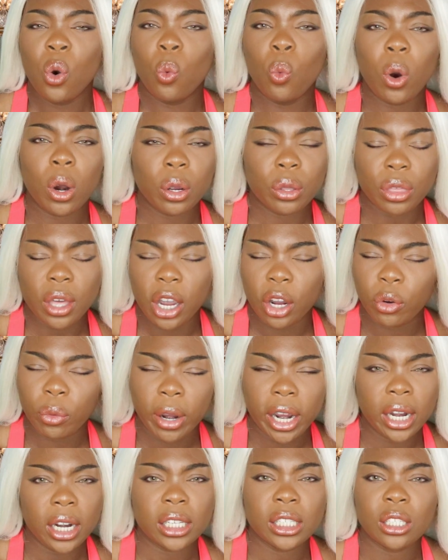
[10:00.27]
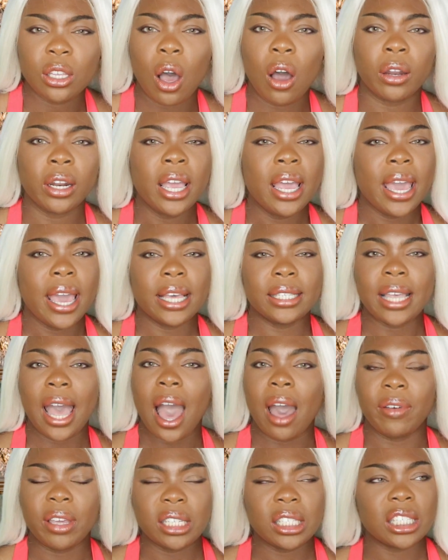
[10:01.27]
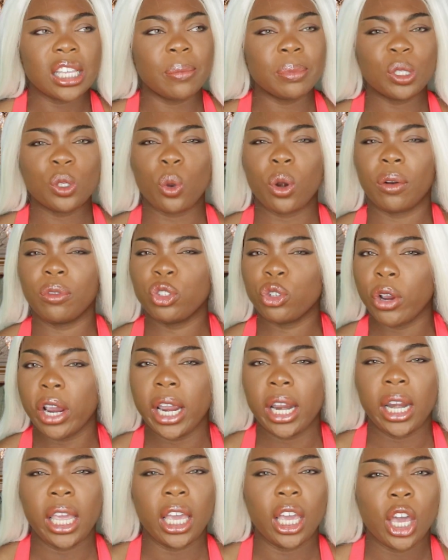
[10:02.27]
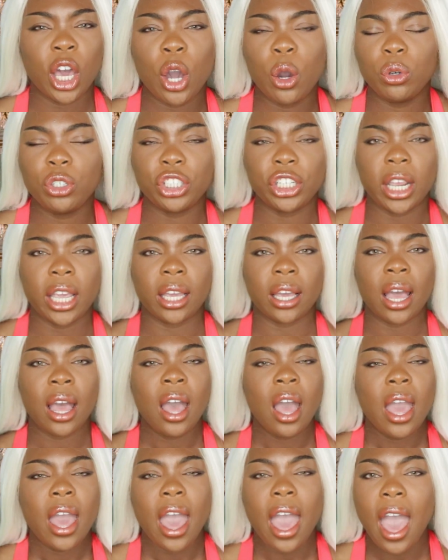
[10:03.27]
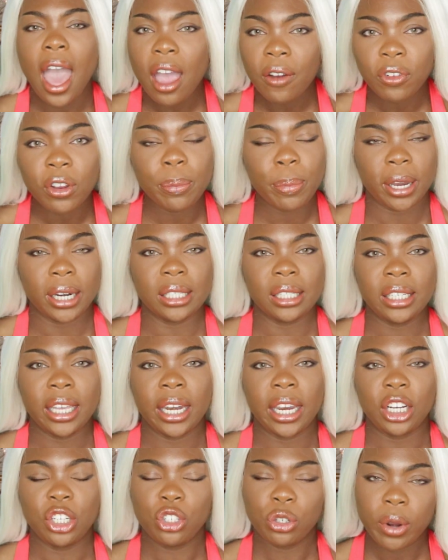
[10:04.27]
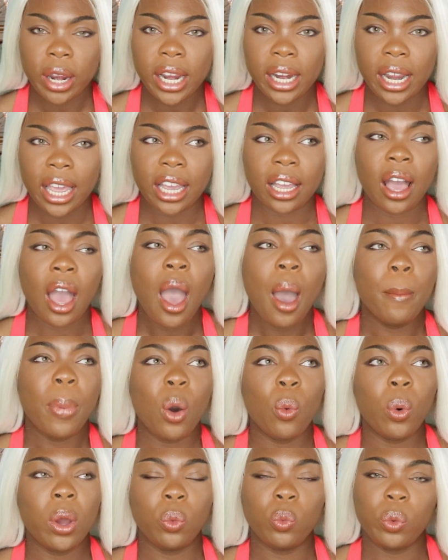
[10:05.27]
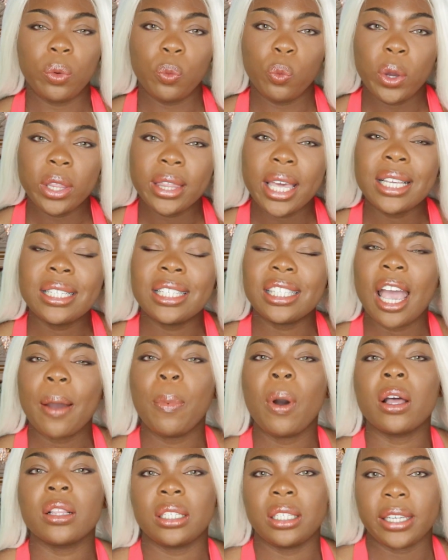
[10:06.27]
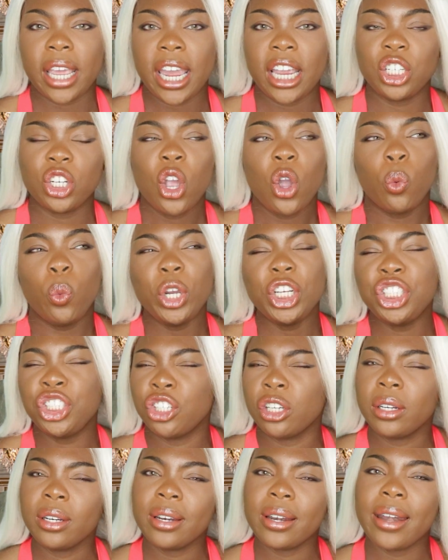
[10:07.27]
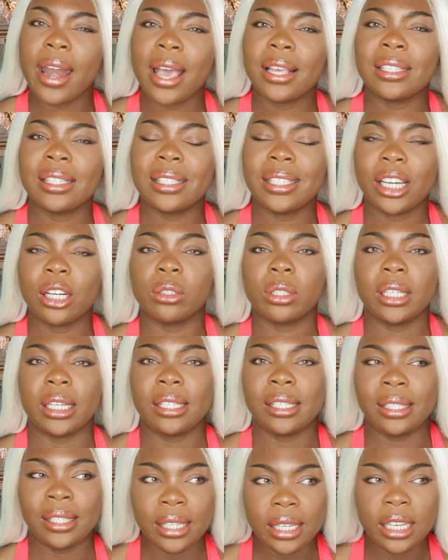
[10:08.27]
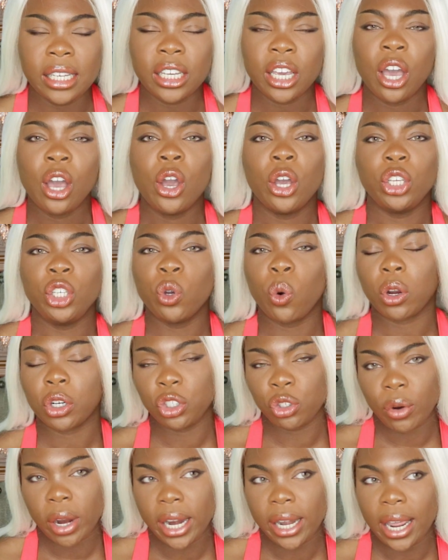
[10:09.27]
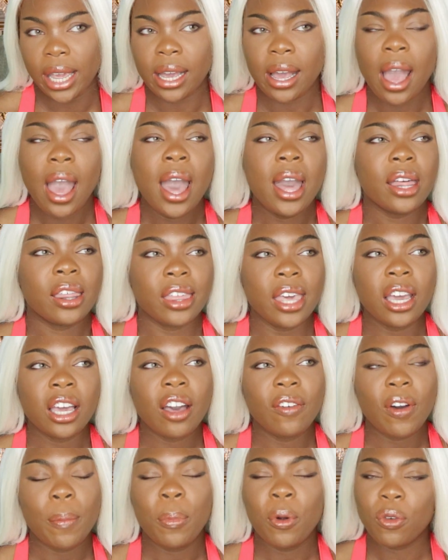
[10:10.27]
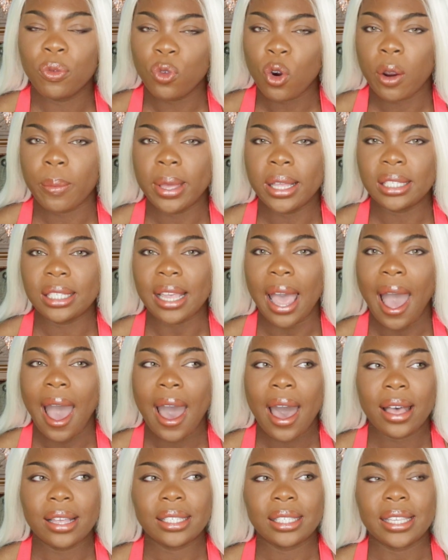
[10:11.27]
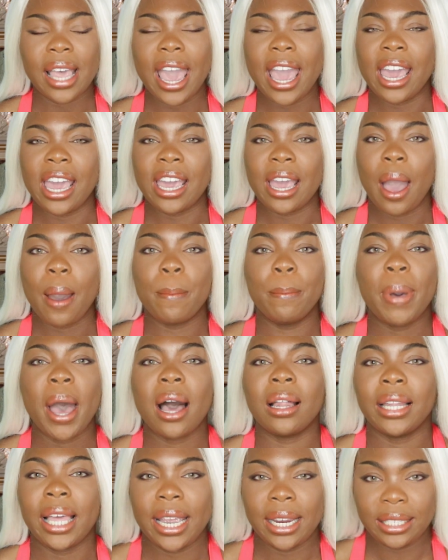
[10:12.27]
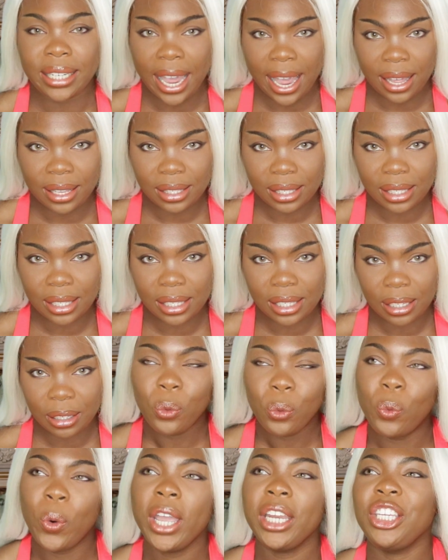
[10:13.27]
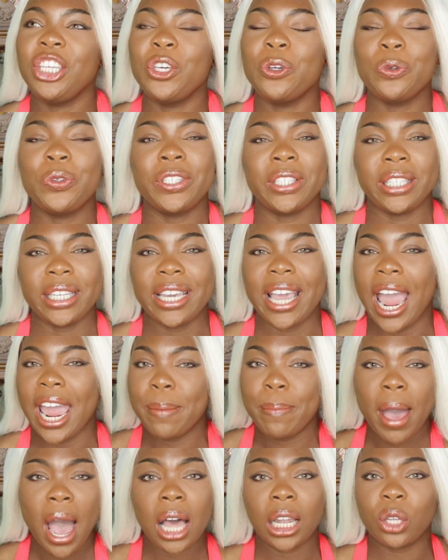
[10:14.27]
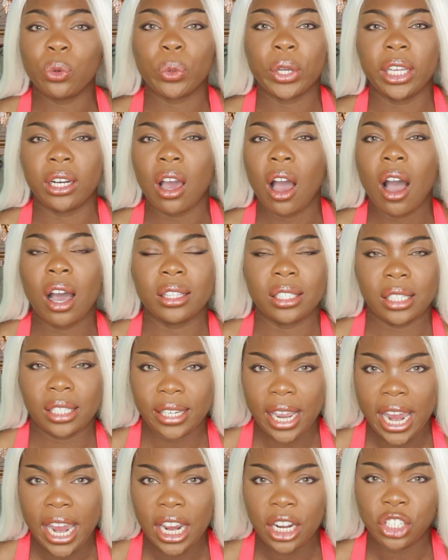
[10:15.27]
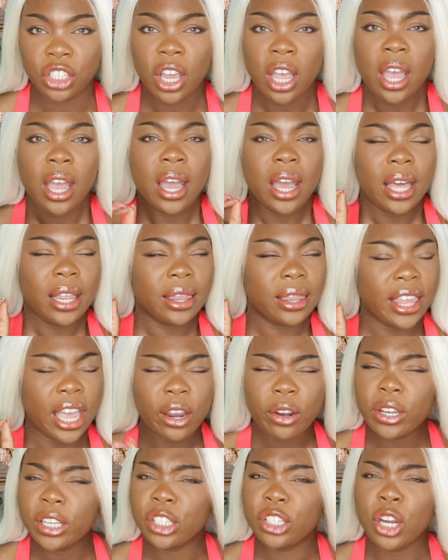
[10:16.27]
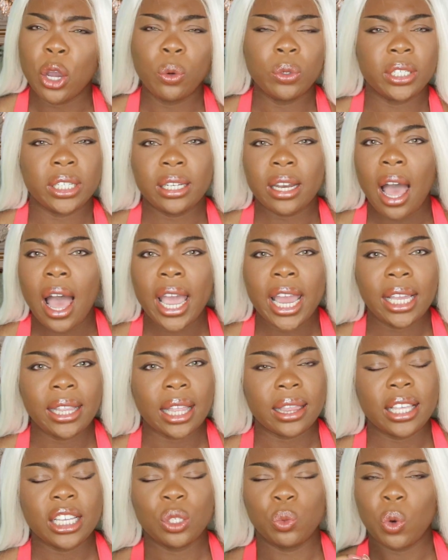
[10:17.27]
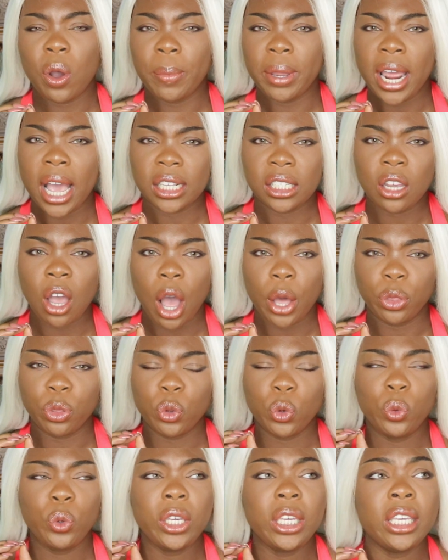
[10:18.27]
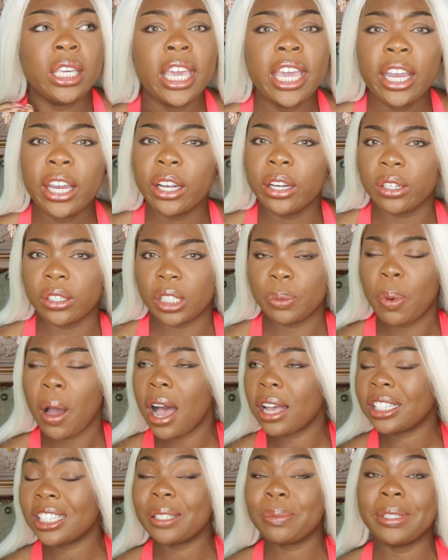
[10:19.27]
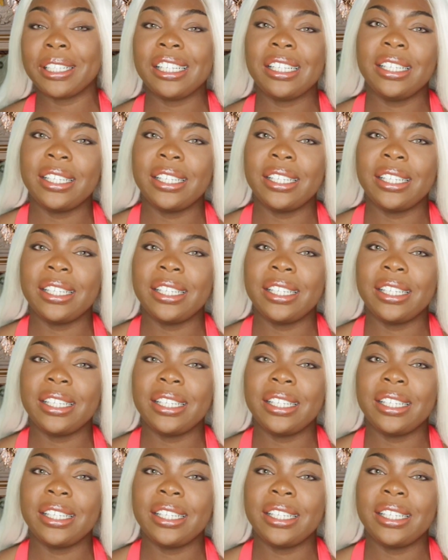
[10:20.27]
worth a grain of salt is having some sort of training, coaching. Everybody's getting training. But when they step on stage, we shouldn't necessarily see your training. Think of a performance as a ballet dance. When you see a ballerina on stage, there is no denying that this woman has gone through years, possibly